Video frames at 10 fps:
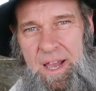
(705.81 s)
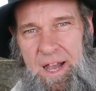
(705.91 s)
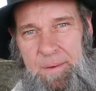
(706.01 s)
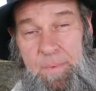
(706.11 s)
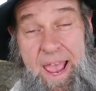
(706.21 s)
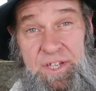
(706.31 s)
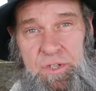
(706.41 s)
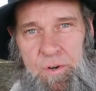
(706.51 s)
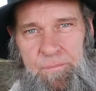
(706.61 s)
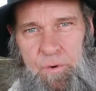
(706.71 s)
um,
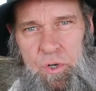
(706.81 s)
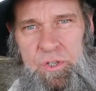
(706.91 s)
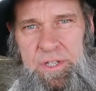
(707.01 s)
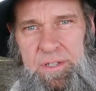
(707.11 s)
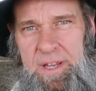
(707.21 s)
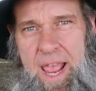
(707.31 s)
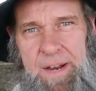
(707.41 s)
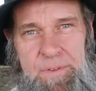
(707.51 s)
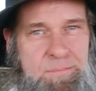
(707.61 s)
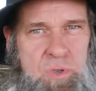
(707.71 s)
as their first
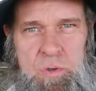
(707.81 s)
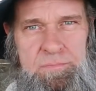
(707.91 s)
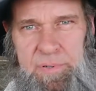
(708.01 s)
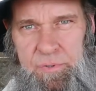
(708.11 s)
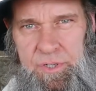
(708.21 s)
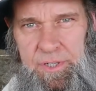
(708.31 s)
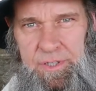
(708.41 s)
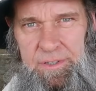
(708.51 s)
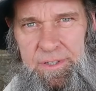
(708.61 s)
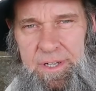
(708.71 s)
kind of immune
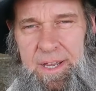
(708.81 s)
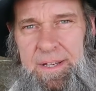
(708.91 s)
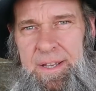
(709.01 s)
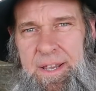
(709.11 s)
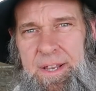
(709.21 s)
booster, okay?